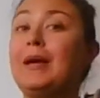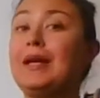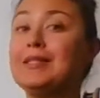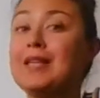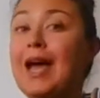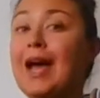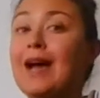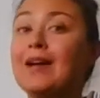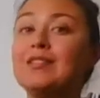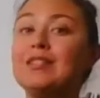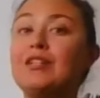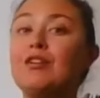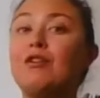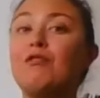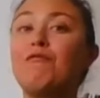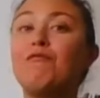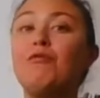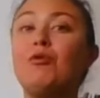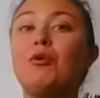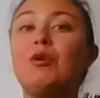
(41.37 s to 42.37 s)
tax here in
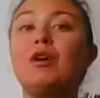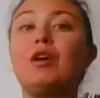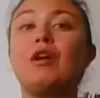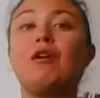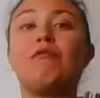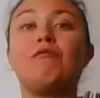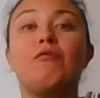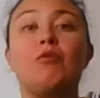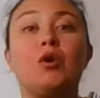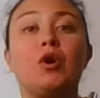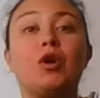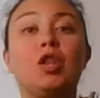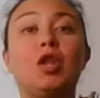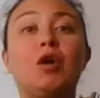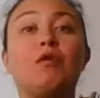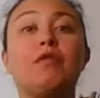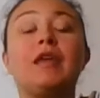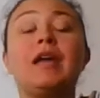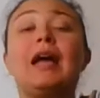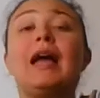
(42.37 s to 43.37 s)
Florida for
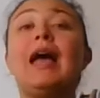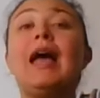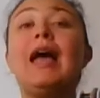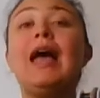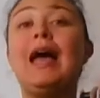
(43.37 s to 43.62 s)
clothing,